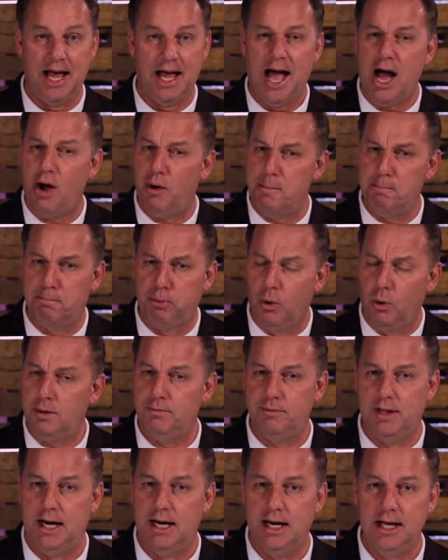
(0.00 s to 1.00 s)
How
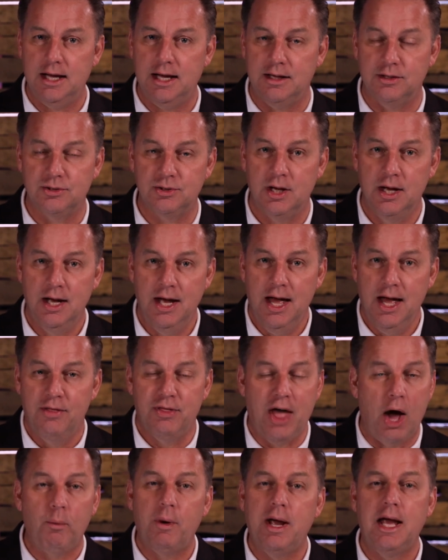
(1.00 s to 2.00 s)
important that it is
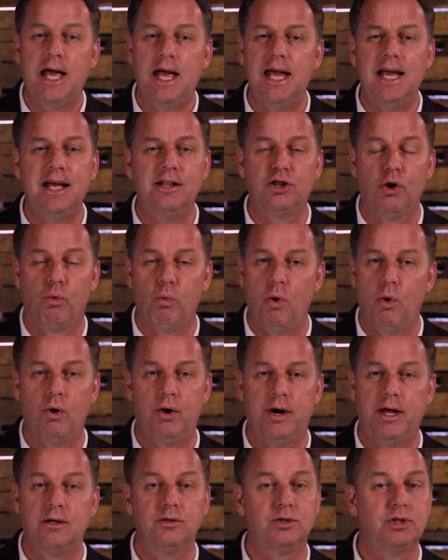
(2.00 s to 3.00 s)
that we heed the
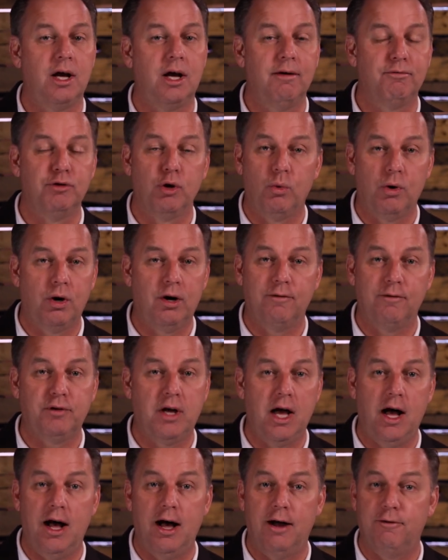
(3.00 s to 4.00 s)
warnings of the Word of
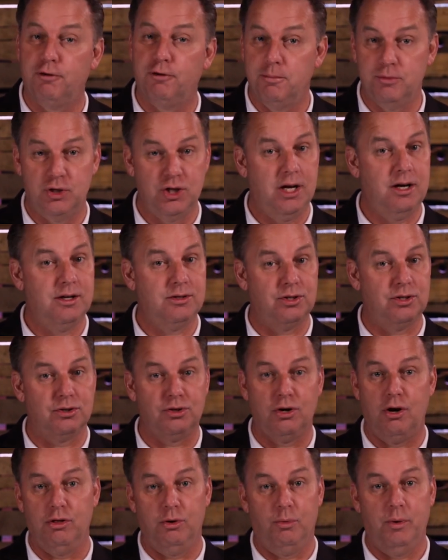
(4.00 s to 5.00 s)
God from Genesis
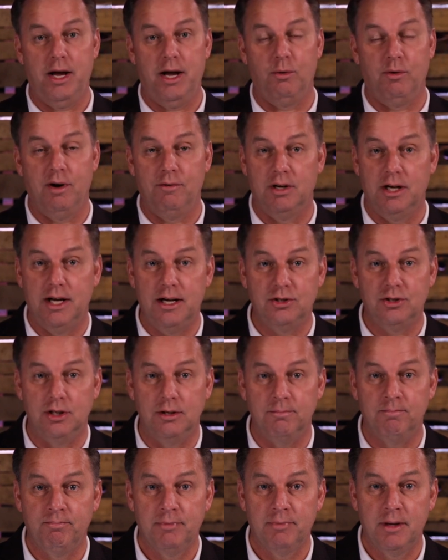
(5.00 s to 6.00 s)
all the way to Revelation.